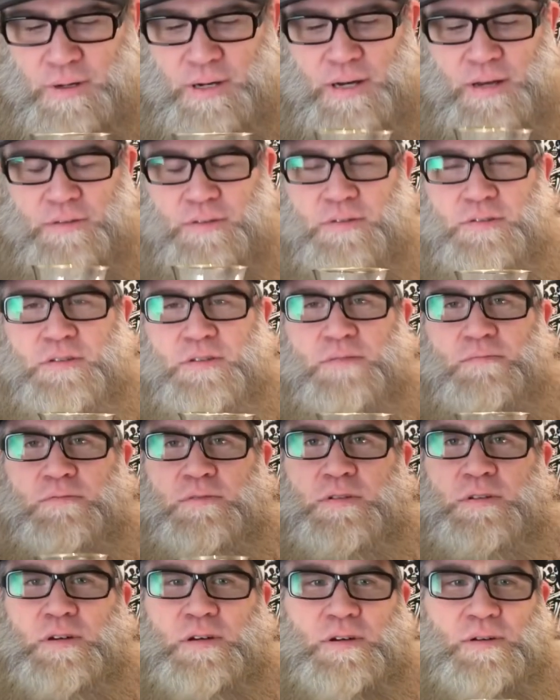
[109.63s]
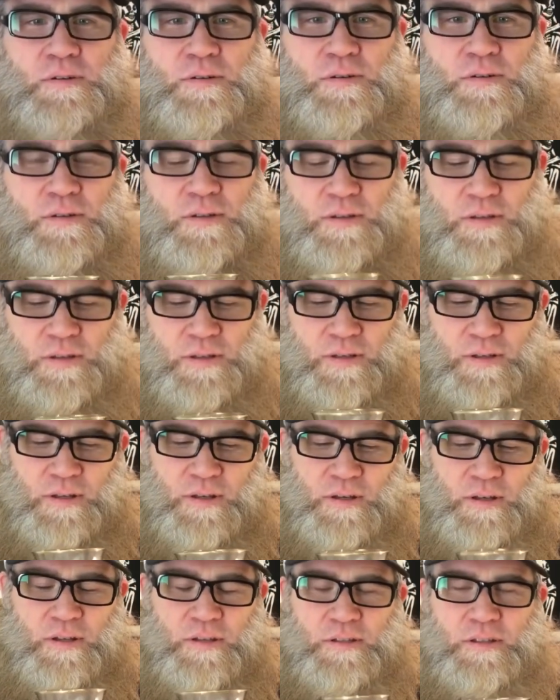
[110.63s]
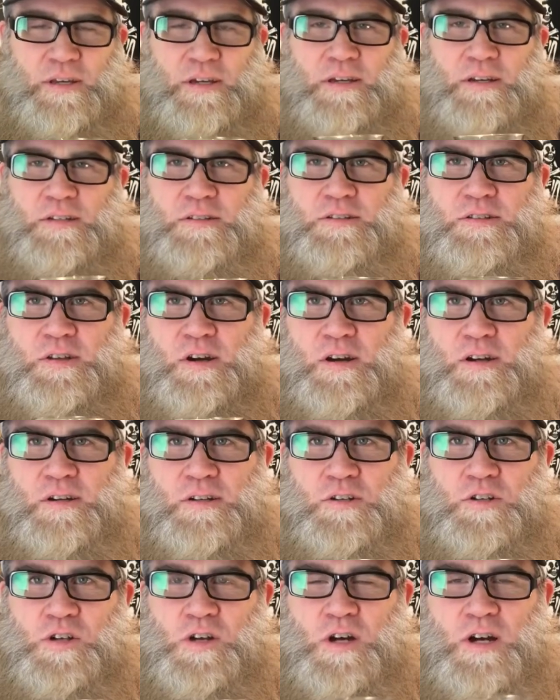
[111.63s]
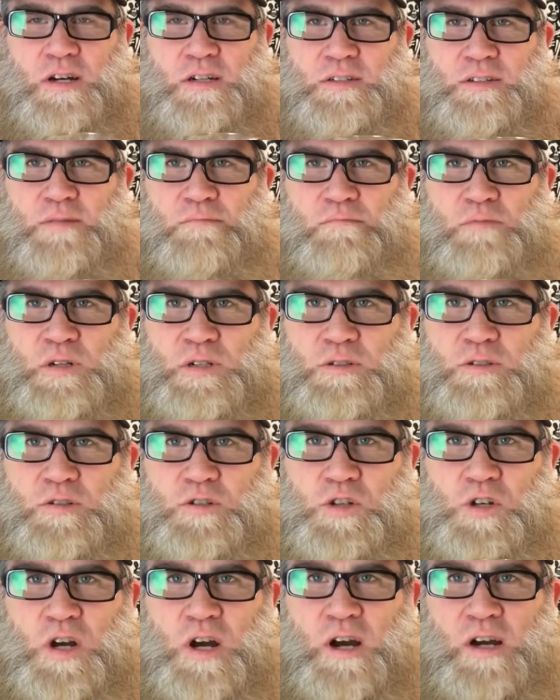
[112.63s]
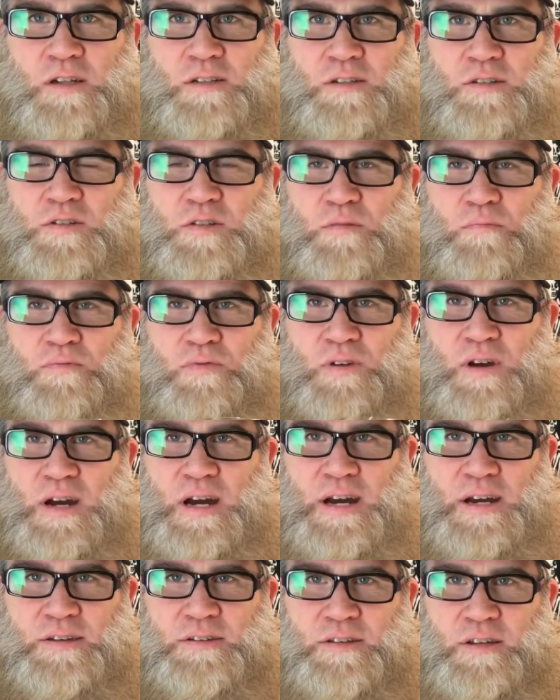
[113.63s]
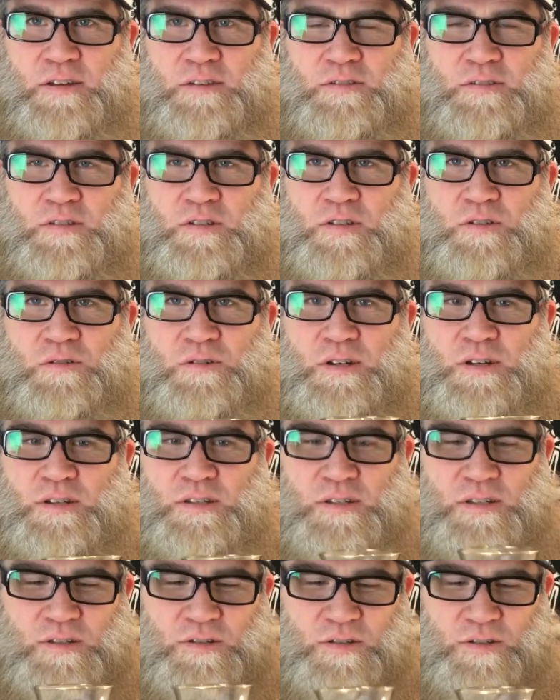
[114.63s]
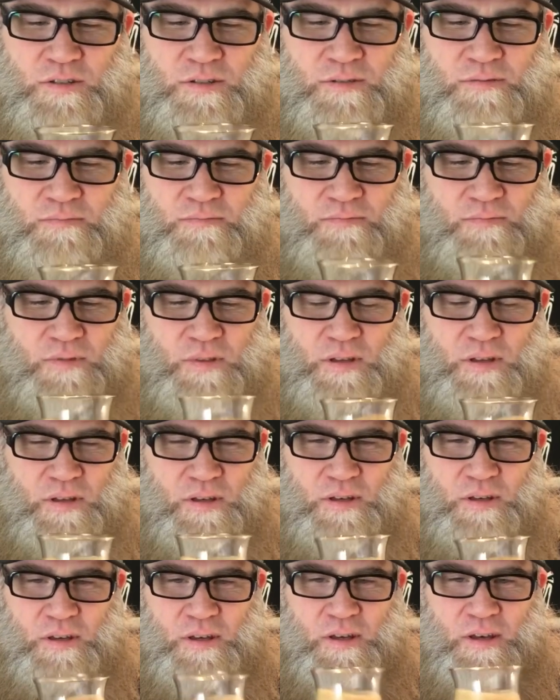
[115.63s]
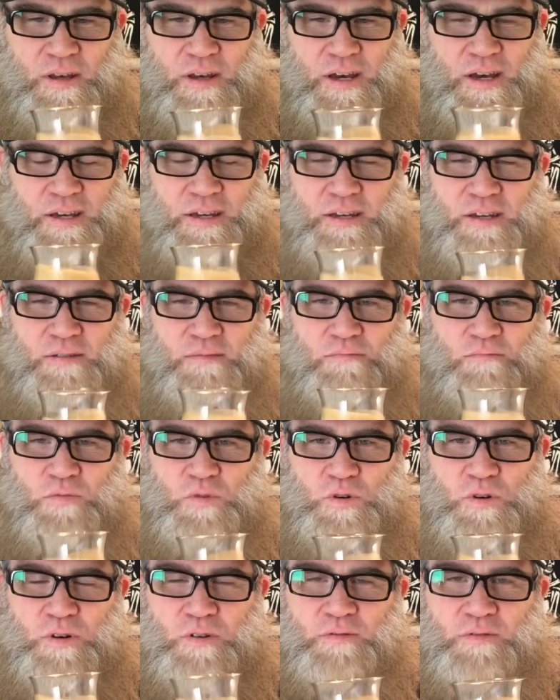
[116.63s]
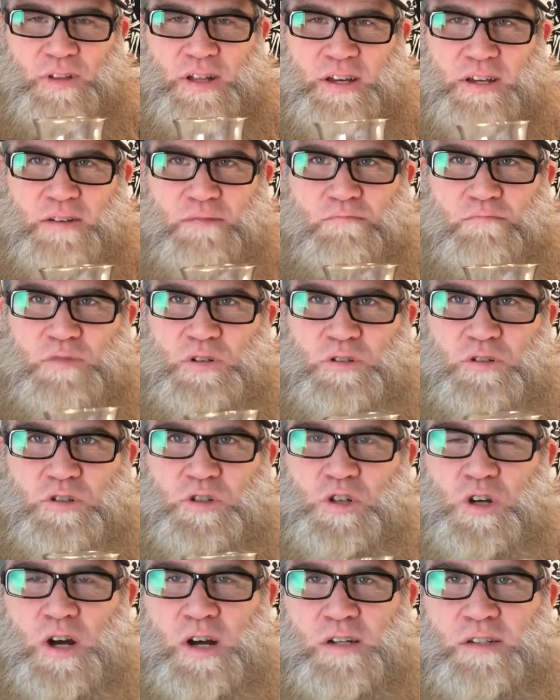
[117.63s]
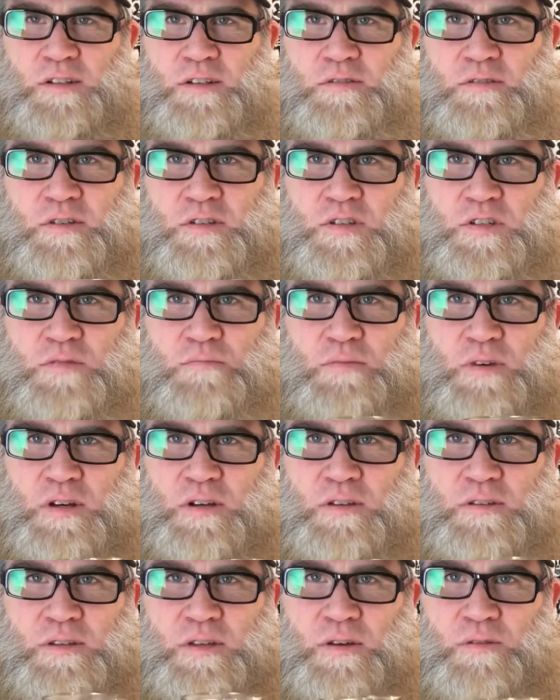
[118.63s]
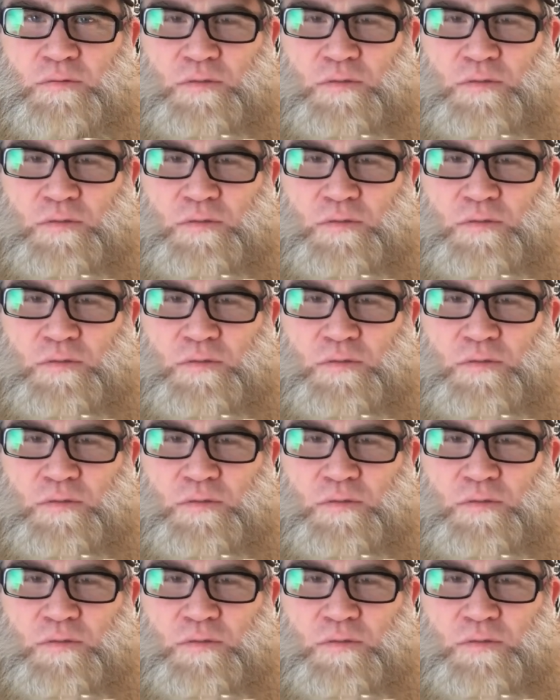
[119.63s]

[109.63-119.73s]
wow, there's some. It's like a dark chocolate, milk chocolate surprise, like this crazy. Just I get more of like a milk chocolate in the smell and the